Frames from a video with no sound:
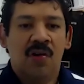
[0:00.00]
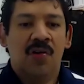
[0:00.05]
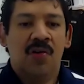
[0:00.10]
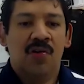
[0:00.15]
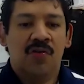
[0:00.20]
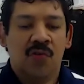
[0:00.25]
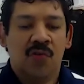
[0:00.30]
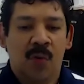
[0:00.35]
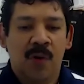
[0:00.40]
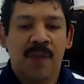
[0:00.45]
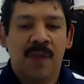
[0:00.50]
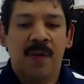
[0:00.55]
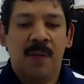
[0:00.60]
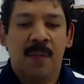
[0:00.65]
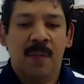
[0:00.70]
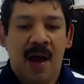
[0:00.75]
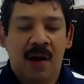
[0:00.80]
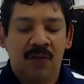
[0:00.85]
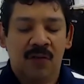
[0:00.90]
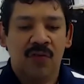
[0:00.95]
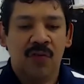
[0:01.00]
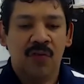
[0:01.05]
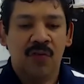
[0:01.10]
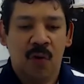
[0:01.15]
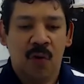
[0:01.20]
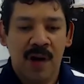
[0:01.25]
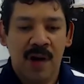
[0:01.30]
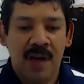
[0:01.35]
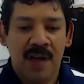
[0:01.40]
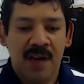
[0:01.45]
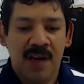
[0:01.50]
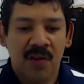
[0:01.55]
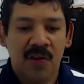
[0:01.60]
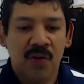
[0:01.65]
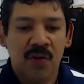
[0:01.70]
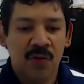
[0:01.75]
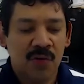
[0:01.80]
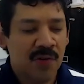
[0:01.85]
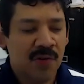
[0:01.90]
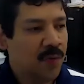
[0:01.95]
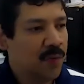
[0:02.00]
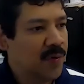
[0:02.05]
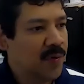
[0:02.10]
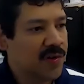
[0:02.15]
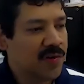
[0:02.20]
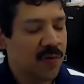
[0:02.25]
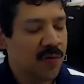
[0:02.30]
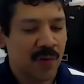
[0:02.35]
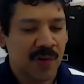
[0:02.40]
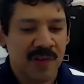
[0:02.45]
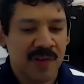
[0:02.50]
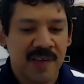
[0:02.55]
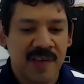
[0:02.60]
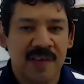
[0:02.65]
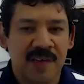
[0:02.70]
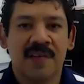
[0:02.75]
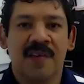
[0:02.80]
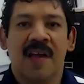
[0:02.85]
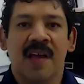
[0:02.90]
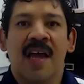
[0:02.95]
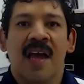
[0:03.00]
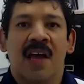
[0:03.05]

showing them how to go ahead and use the resources